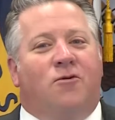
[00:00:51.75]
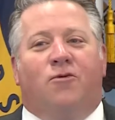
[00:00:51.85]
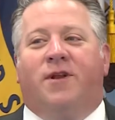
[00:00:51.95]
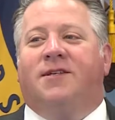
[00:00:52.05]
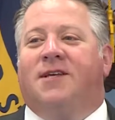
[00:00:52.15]

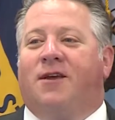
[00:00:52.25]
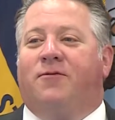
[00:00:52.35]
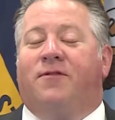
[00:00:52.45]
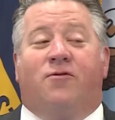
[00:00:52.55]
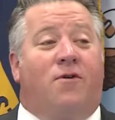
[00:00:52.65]
would he say
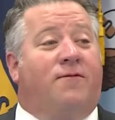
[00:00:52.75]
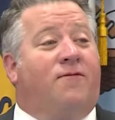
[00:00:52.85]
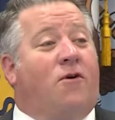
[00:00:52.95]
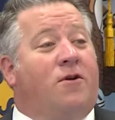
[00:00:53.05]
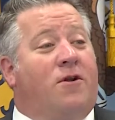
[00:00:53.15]
we've gone
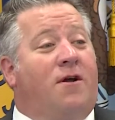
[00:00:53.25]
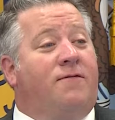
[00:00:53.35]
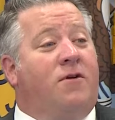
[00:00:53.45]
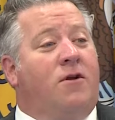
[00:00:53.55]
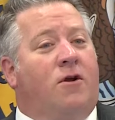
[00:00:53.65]
far enough,
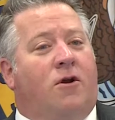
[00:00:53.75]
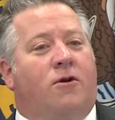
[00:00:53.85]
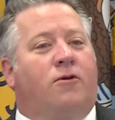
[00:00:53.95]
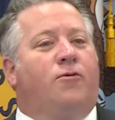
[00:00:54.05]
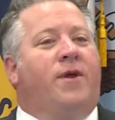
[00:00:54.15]
or
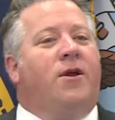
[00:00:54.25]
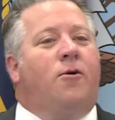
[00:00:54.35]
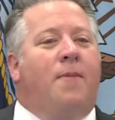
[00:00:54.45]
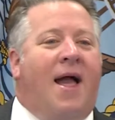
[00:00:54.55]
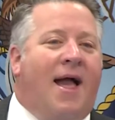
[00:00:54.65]
do we go
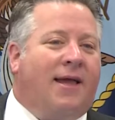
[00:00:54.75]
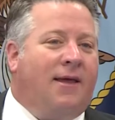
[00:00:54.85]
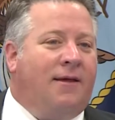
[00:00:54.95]
back?